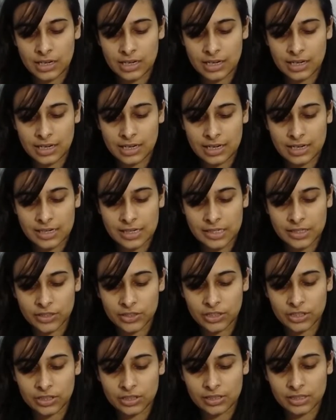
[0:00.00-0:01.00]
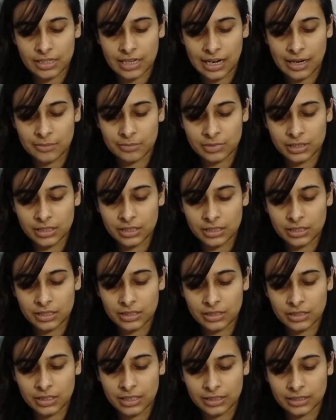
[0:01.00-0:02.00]
And she just stamped
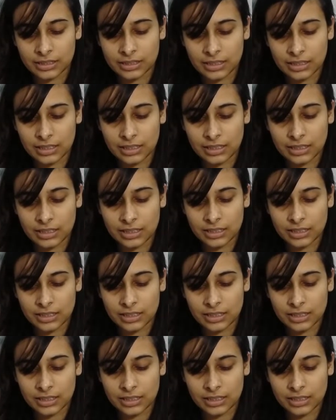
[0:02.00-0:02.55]
it like that.